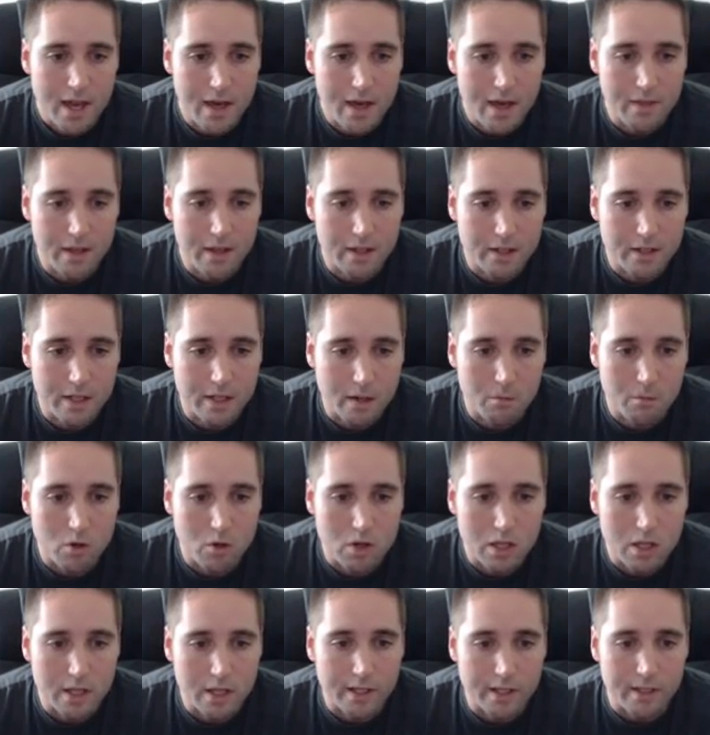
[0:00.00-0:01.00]
and then double
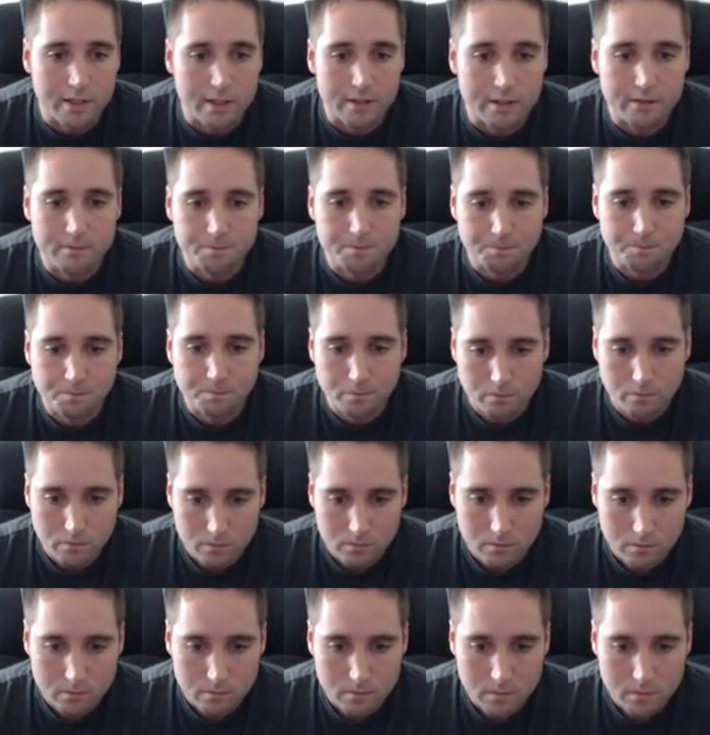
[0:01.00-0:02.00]
click it
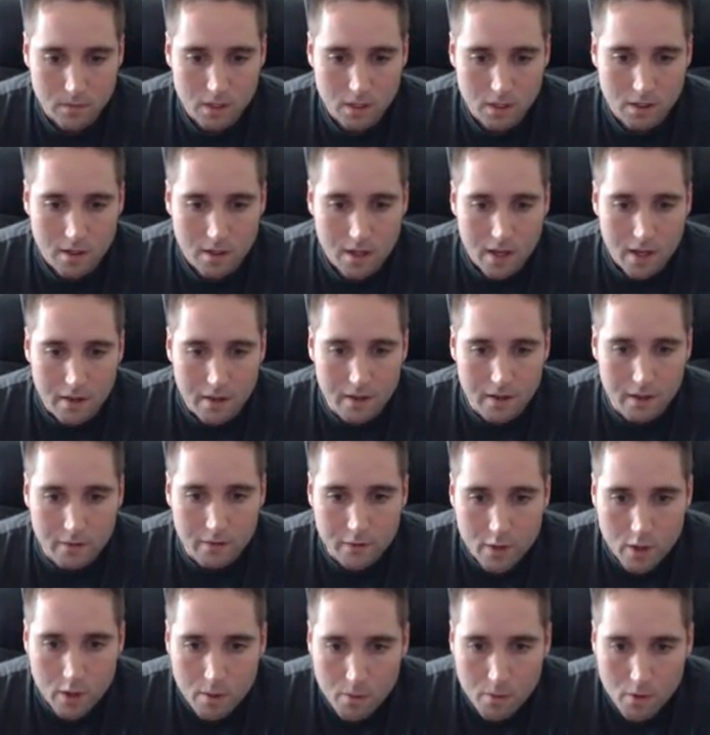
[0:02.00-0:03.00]
and then
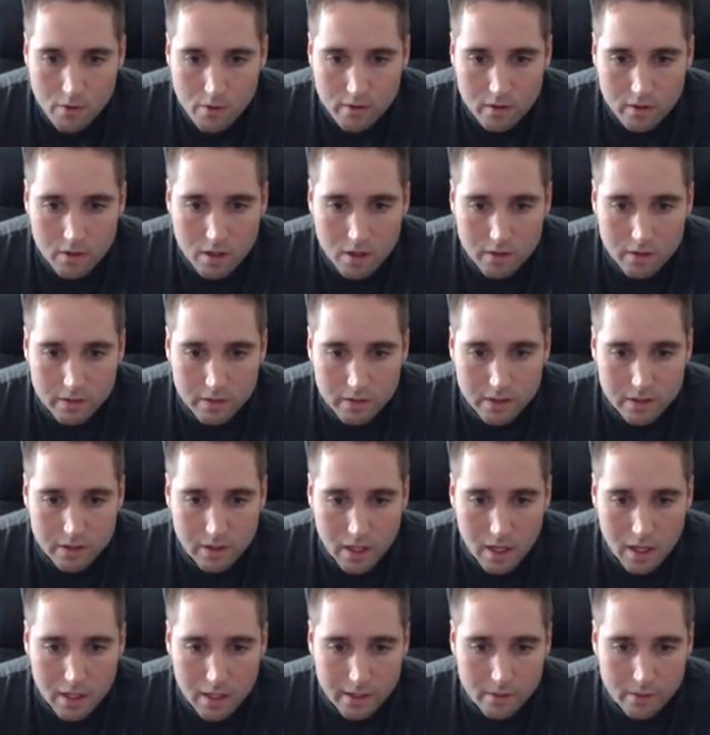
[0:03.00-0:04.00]
if you come over along this
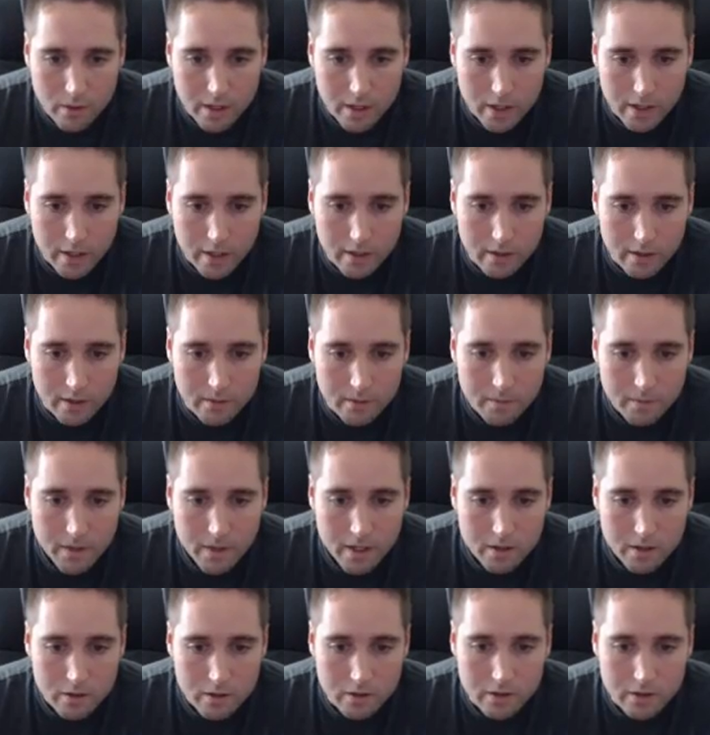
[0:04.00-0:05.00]
line right here
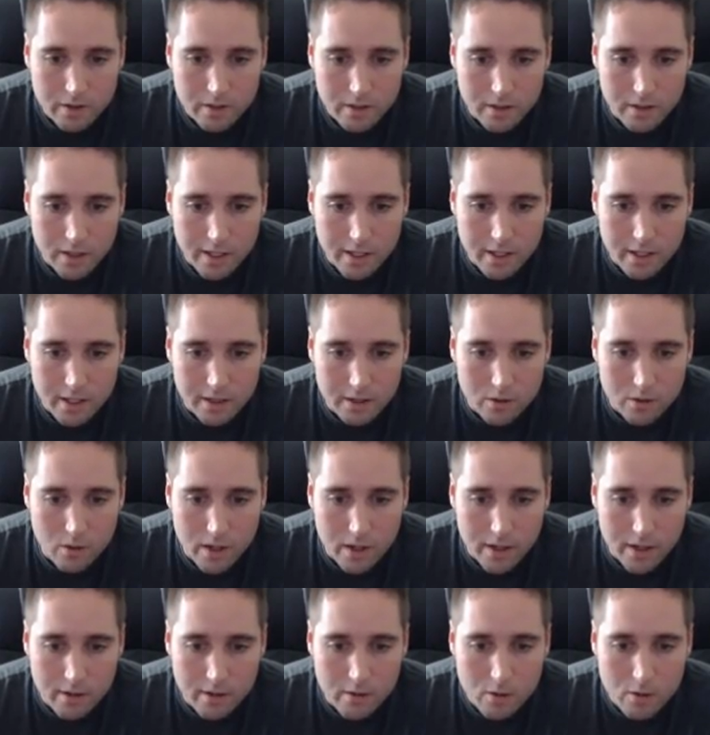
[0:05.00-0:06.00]
you'll see a, like a
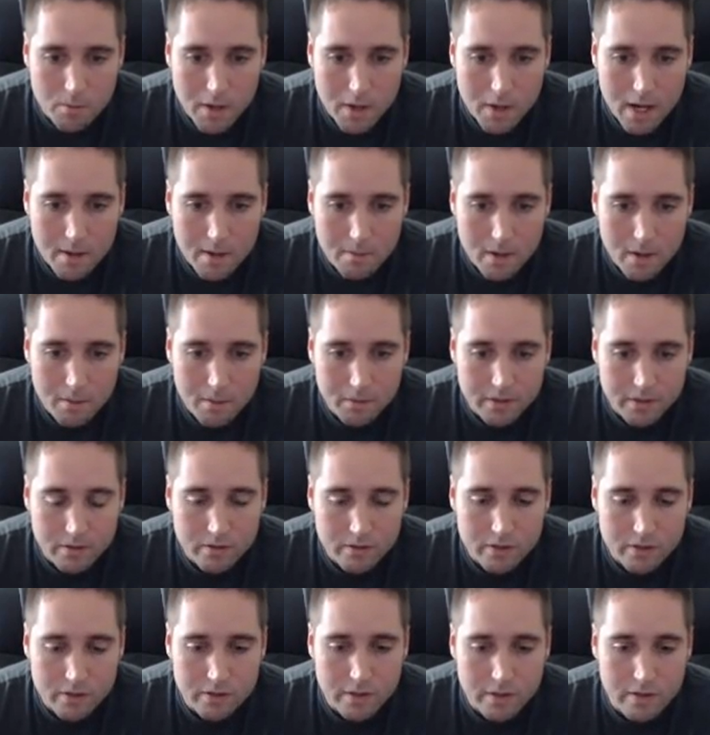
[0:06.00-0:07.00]
little arrow pop up as
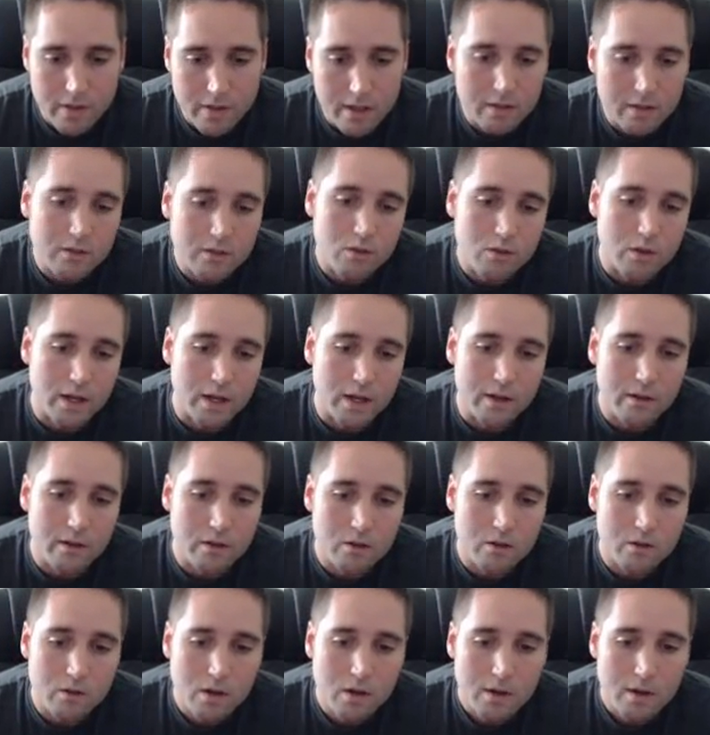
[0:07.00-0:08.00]
soon as you see that little
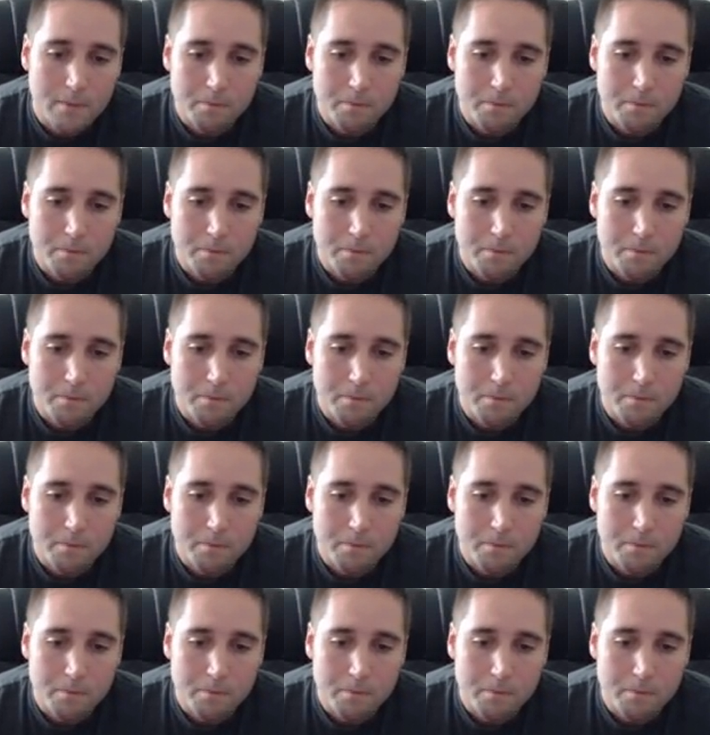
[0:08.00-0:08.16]
arrow